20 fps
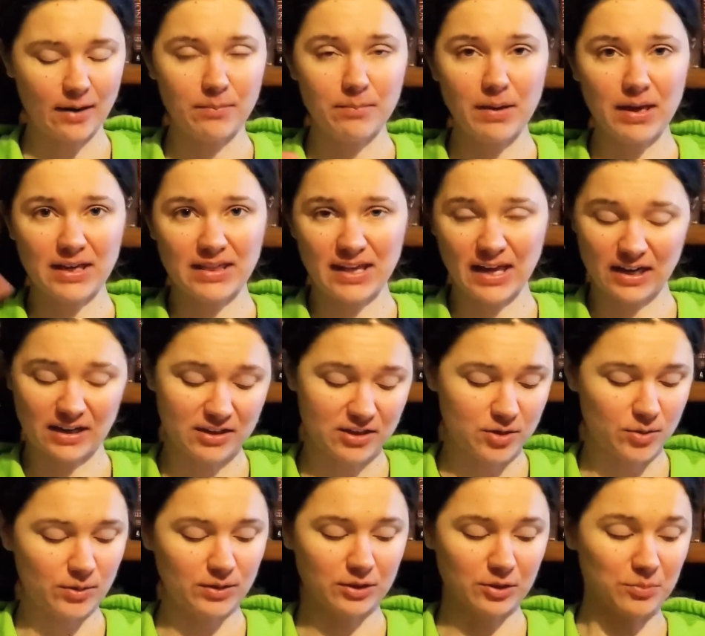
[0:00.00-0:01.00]
and make that
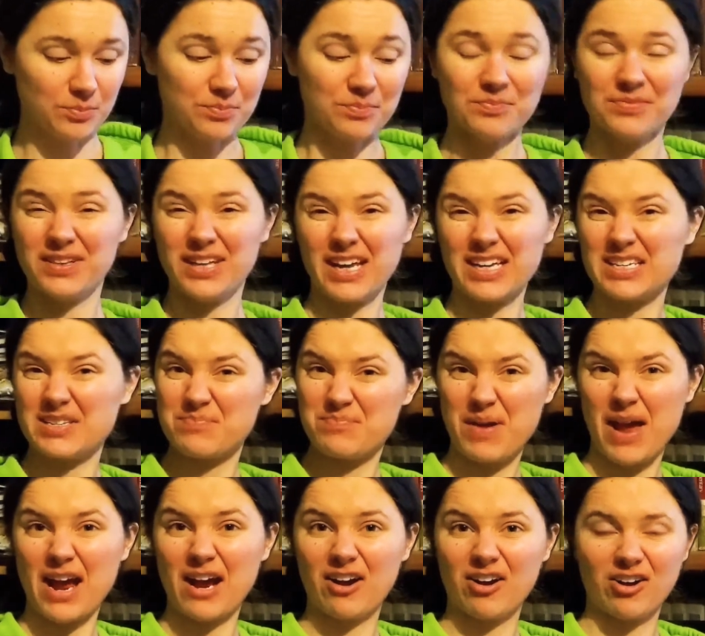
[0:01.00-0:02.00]
into a little nice
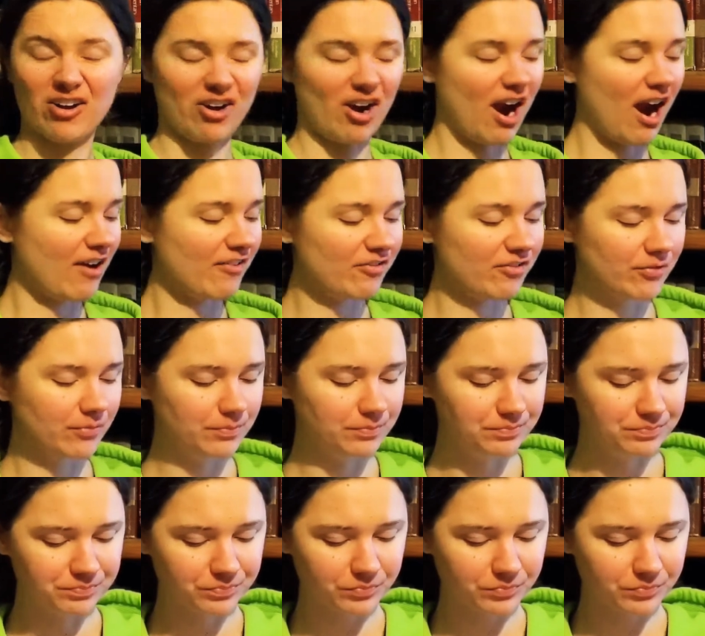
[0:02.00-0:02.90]
paragraph.